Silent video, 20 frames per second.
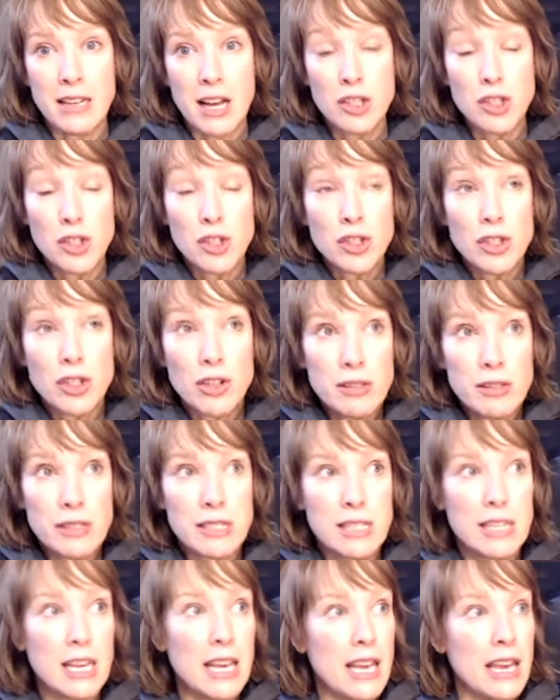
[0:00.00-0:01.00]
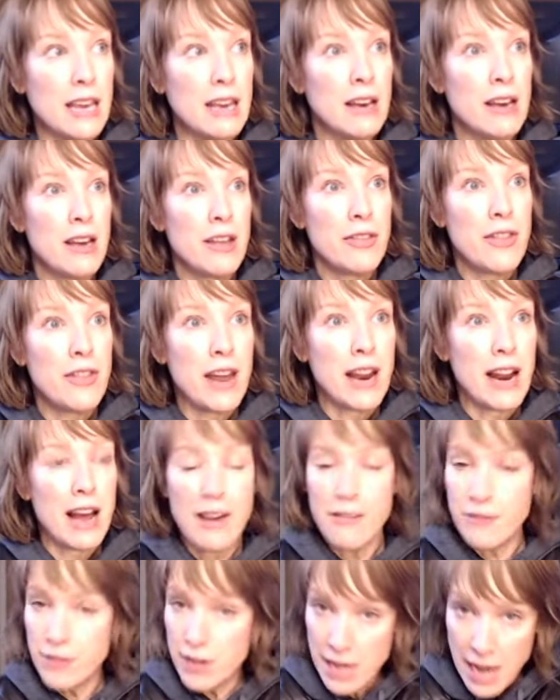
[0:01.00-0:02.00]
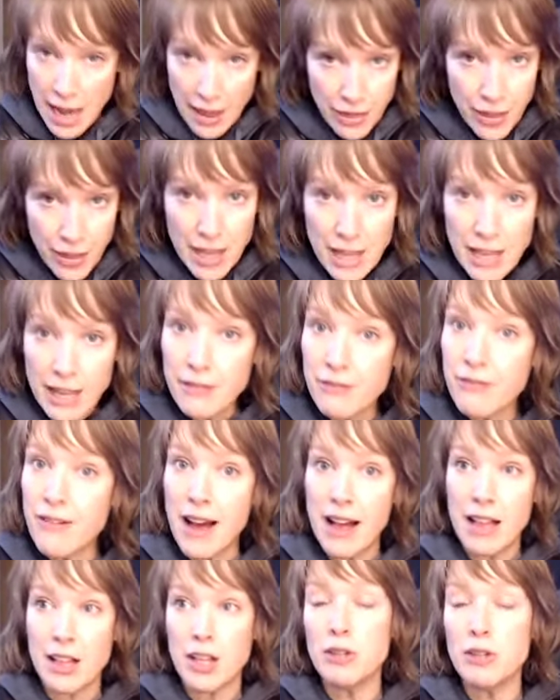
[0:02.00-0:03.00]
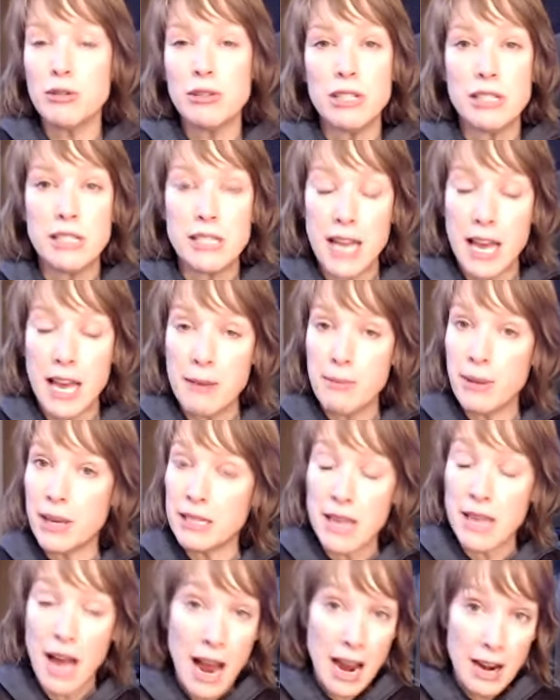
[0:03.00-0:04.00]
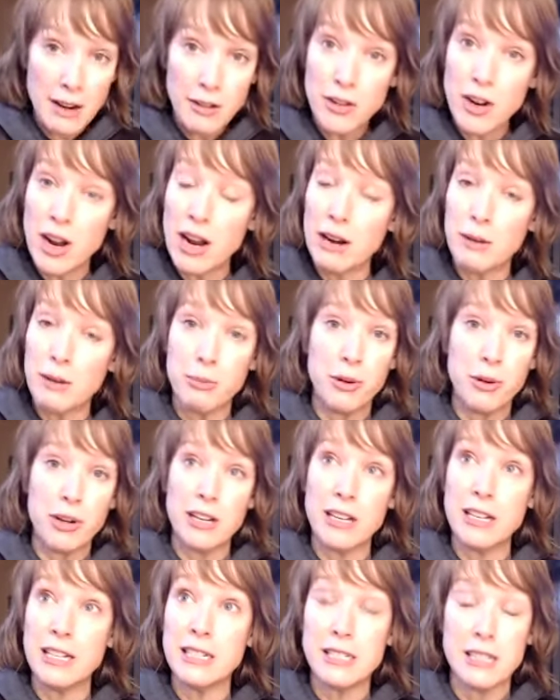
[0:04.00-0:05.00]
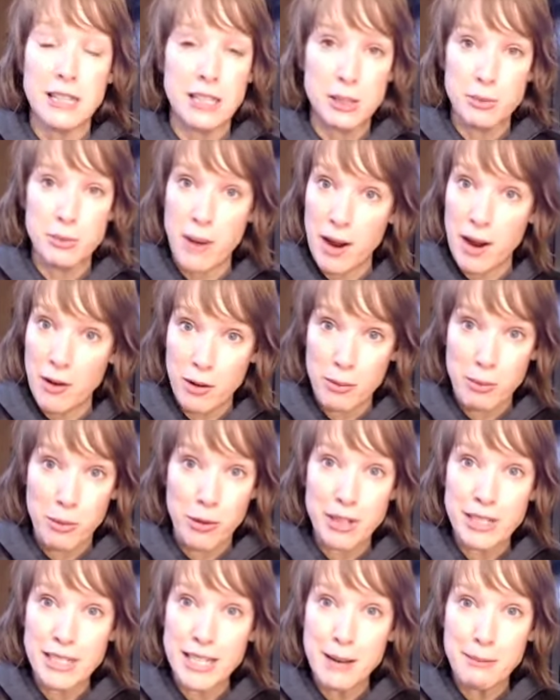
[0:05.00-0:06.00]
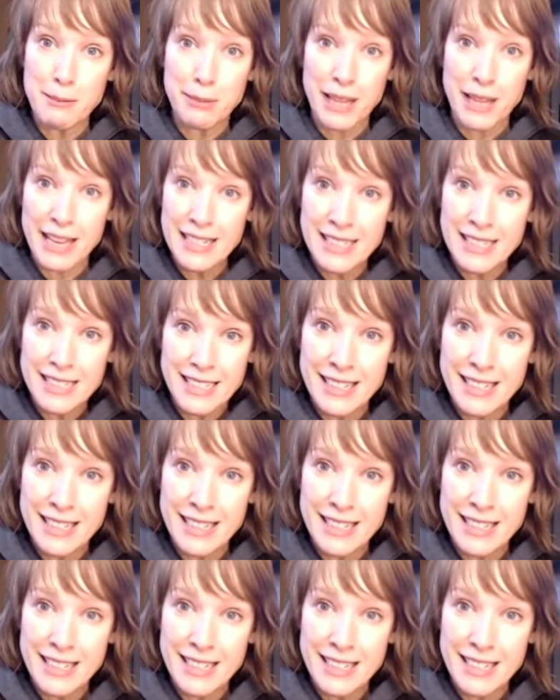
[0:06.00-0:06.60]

a certainty that I have nothing of value to say because I don't know how to put it into this PowerPoint template.